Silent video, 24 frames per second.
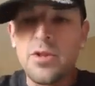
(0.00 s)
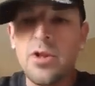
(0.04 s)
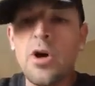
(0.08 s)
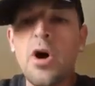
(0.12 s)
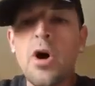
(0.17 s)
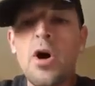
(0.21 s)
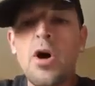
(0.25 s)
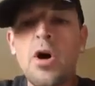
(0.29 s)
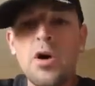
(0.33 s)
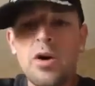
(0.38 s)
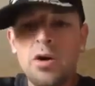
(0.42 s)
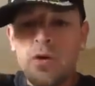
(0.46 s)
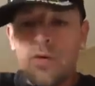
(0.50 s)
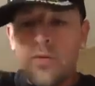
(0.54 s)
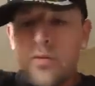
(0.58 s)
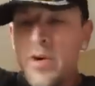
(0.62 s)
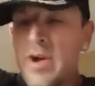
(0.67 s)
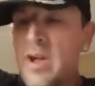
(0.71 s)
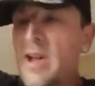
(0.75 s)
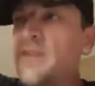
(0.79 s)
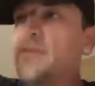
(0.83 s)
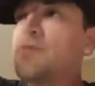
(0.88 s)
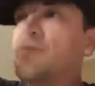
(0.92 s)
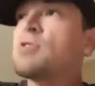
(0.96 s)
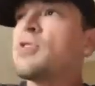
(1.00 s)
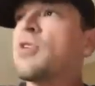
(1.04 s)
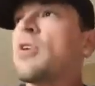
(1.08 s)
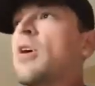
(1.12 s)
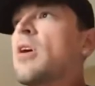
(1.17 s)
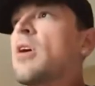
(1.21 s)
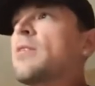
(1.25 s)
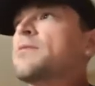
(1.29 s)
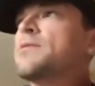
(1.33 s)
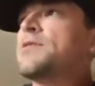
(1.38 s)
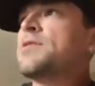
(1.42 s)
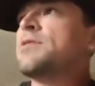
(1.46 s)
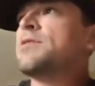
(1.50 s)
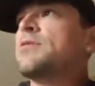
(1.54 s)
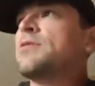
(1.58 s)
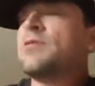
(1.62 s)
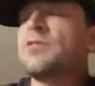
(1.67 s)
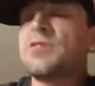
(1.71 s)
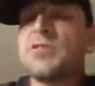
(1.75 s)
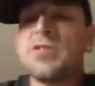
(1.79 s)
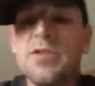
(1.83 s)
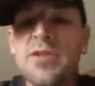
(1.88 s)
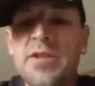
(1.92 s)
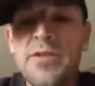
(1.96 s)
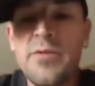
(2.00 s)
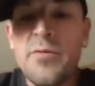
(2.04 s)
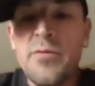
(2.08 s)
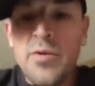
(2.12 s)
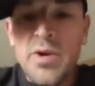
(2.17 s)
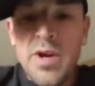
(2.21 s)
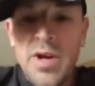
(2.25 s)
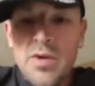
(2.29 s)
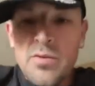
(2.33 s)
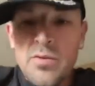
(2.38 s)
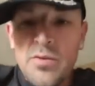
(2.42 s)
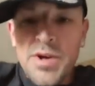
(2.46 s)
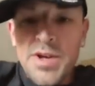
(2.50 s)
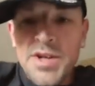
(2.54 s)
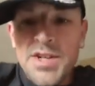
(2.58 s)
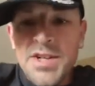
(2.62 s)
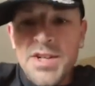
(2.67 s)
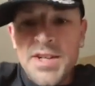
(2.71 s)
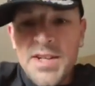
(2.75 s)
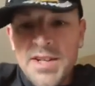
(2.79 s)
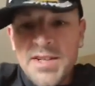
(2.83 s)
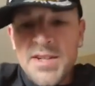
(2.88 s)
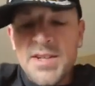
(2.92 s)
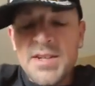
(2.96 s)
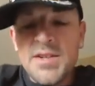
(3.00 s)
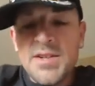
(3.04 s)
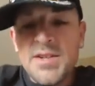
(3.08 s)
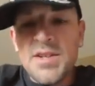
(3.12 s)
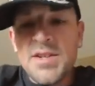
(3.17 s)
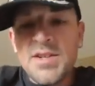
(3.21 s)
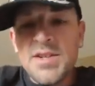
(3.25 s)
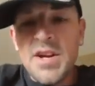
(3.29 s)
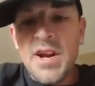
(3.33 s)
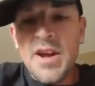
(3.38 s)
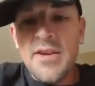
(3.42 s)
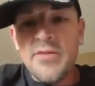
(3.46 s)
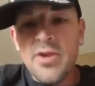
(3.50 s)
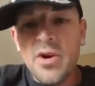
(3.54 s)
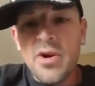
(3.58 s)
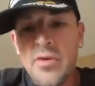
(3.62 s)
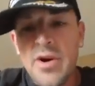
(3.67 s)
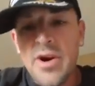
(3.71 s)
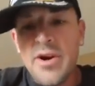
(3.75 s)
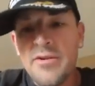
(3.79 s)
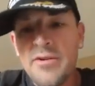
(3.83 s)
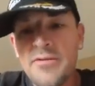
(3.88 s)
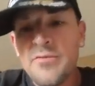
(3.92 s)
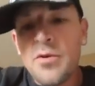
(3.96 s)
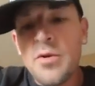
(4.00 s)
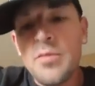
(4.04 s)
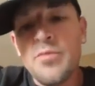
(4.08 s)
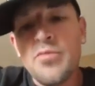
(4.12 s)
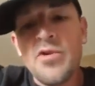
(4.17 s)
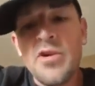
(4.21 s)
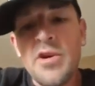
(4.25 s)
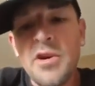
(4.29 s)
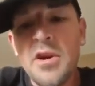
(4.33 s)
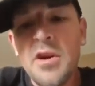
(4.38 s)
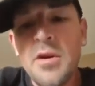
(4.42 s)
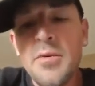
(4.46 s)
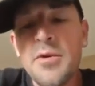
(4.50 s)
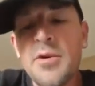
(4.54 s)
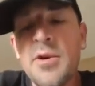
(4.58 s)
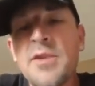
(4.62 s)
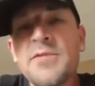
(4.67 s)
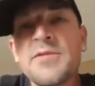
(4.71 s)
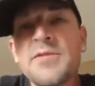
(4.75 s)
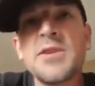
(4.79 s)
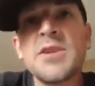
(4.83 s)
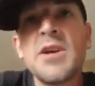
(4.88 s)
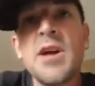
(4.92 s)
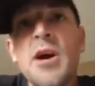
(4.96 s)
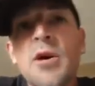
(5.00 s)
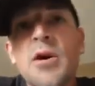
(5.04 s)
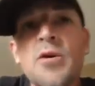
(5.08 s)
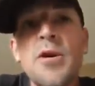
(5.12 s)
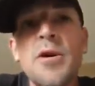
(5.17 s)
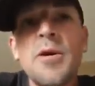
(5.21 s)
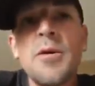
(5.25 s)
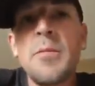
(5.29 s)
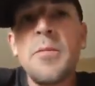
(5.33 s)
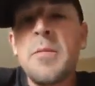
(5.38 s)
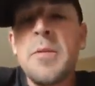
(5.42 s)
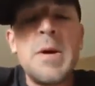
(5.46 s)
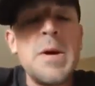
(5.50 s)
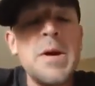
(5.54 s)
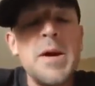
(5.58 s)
long wave troughs so that we can reach distances and have a greater footprint coming off the tower.